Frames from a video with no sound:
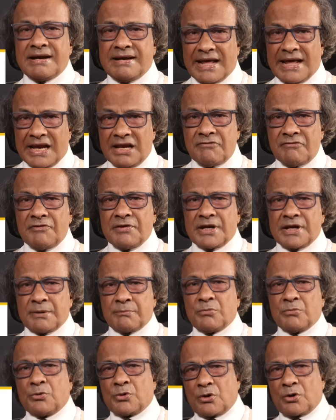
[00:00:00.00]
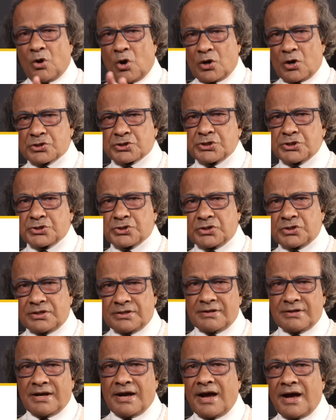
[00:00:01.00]
delivering more
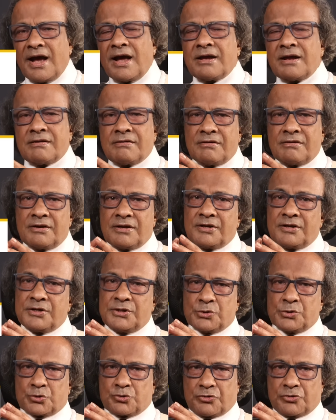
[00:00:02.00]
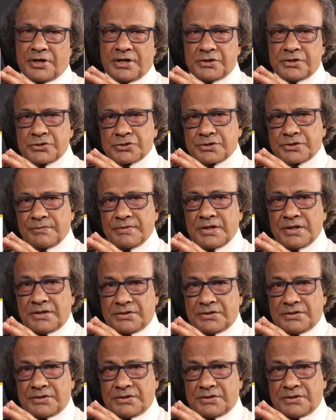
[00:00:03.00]
oxygen and nutrients.